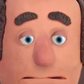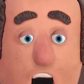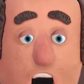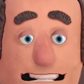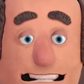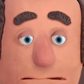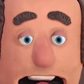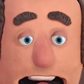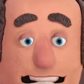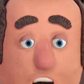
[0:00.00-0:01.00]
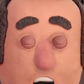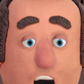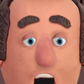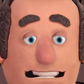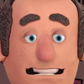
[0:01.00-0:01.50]
must be
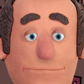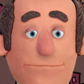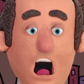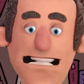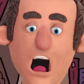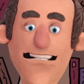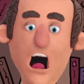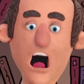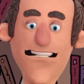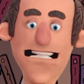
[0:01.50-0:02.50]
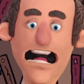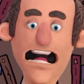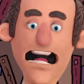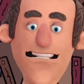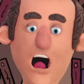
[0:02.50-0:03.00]
caused. It is not
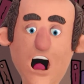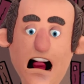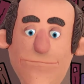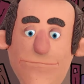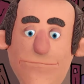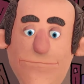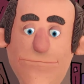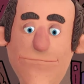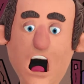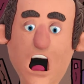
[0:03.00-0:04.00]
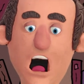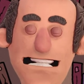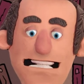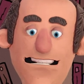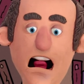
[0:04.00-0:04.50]
natural.
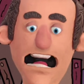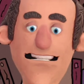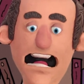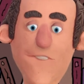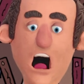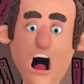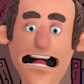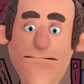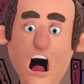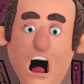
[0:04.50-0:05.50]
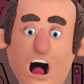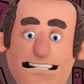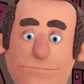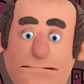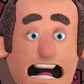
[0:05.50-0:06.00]
Things that have many
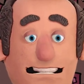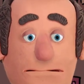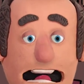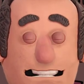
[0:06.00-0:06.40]
parts must be